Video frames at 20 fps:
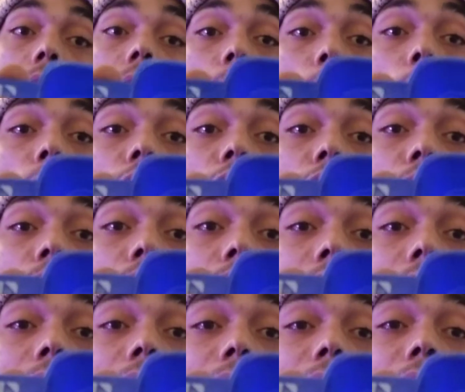Wouldn't use
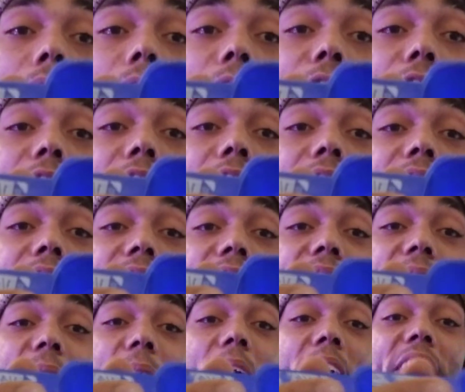this side for glitters
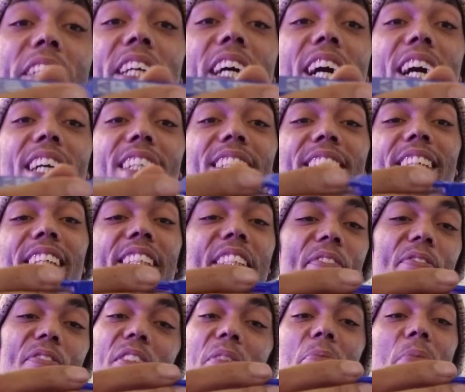and whatnot unless
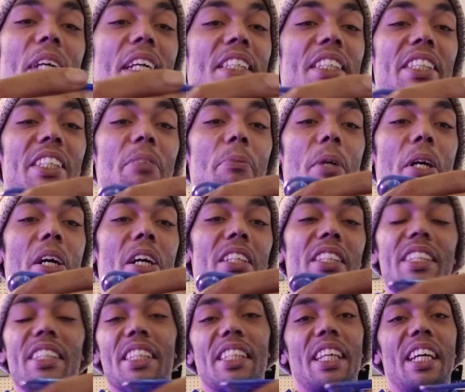if you're mixing them all
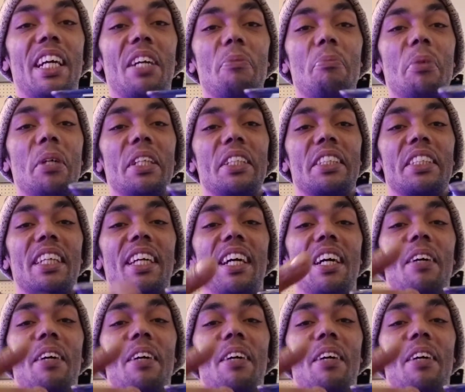into there, but